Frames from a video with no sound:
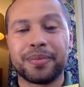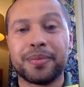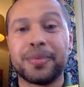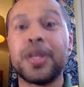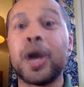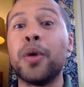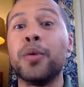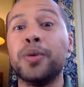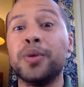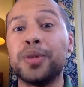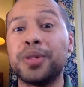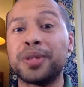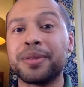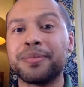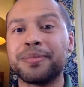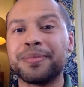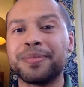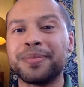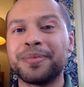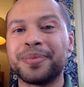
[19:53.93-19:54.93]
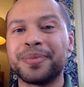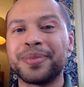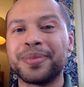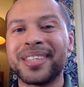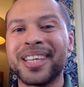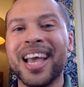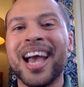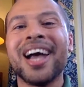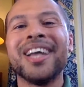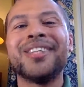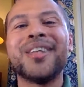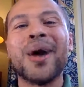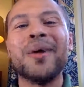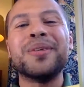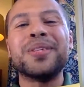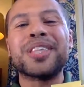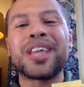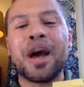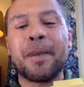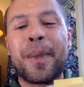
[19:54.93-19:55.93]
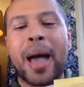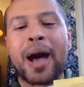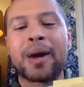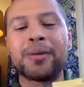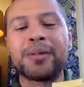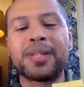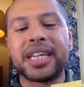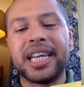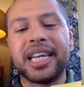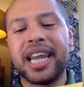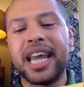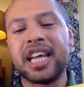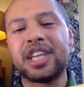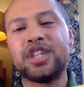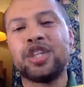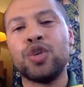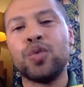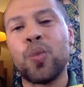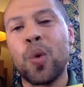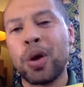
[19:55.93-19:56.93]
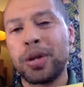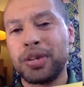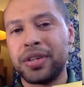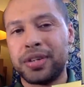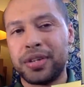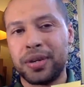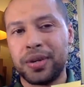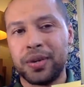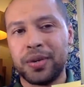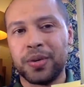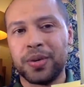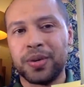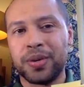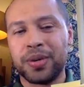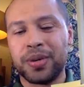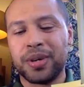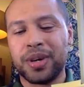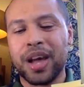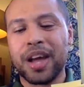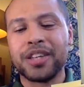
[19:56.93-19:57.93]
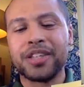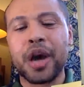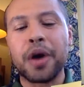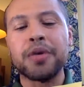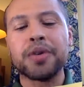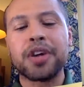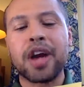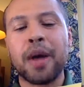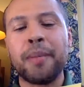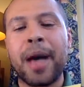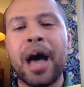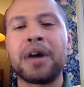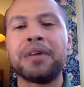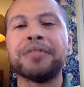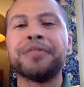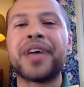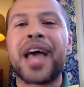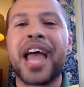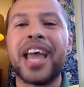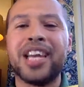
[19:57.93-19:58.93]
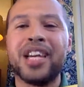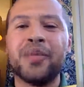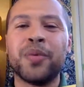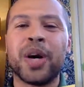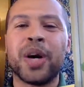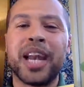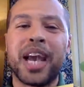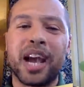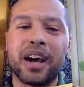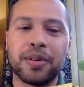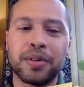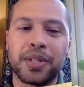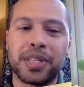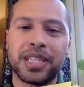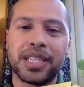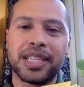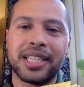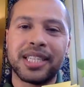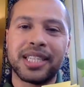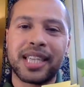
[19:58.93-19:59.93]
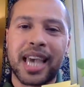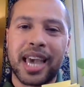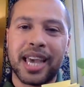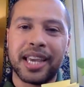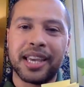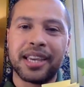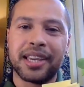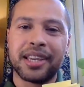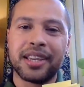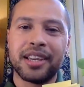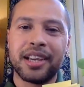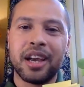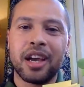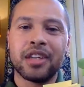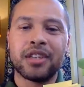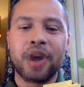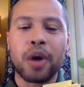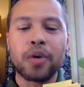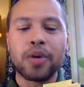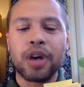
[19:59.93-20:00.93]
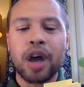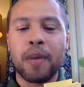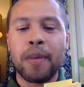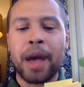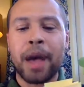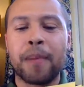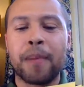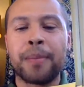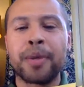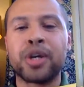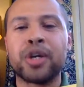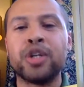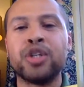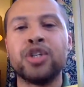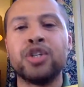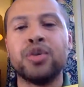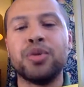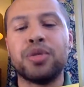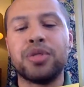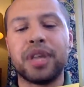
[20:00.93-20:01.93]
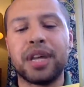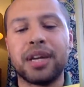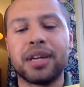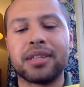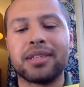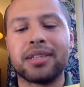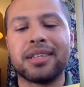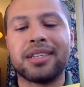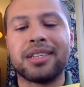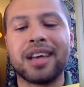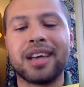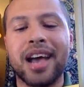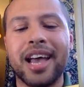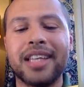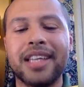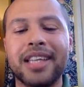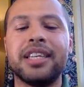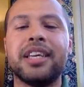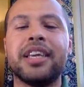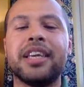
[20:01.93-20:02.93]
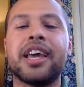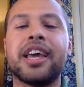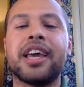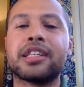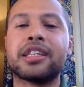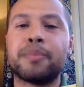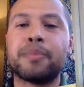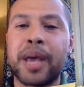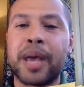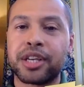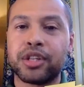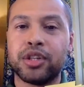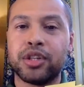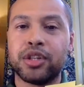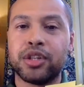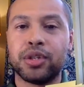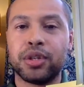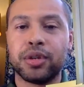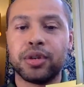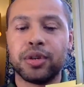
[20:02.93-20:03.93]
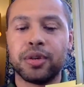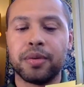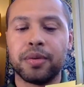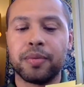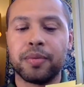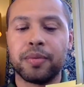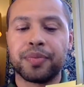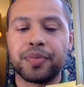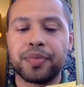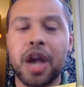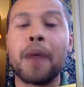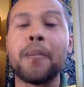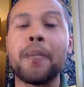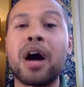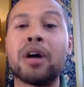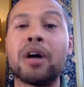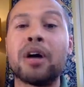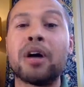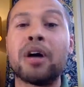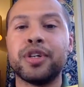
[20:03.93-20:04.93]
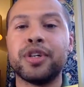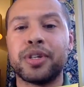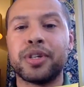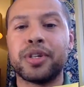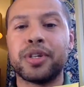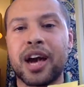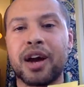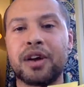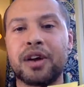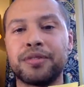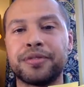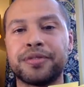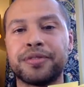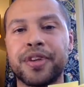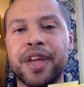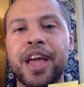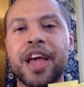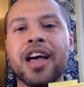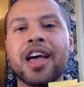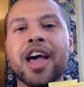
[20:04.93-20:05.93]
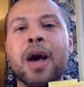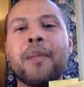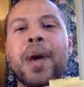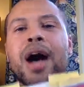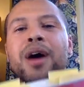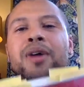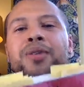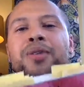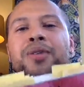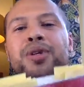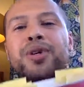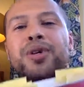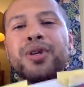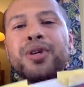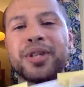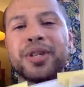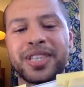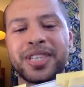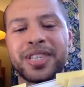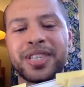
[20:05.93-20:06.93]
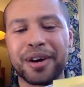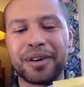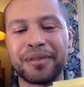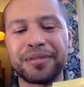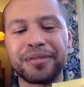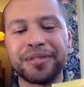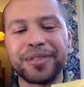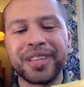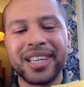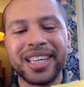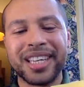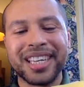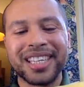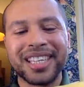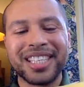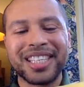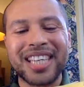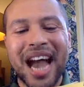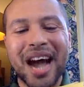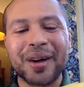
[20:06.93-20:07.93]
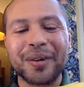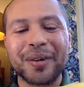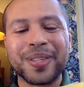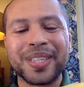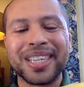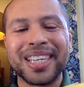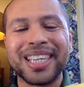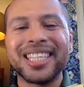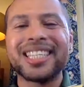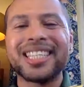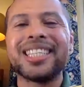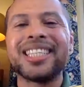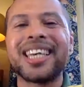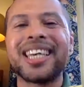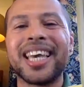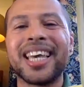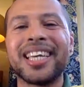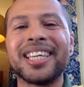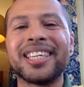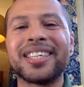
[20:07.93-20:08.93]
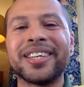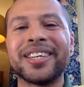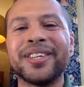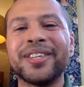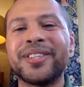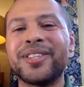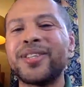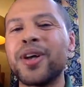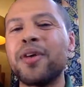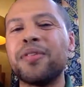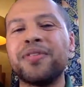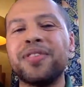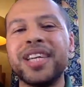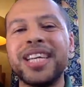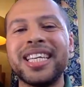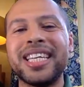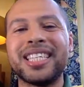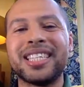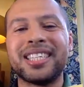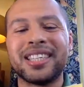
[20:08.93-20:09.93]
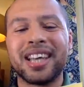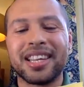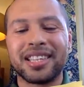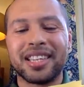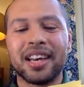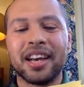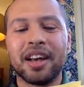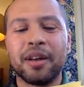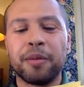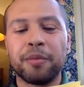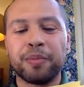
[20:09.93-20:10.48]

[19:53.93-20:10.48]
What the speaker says: Don't. Don't come out unless you want to. Don't come out for anyone else's sake. Don't come because you think society expects you to. Come out for yourself. Come out to yourself. Shout, sing it, softly stutter.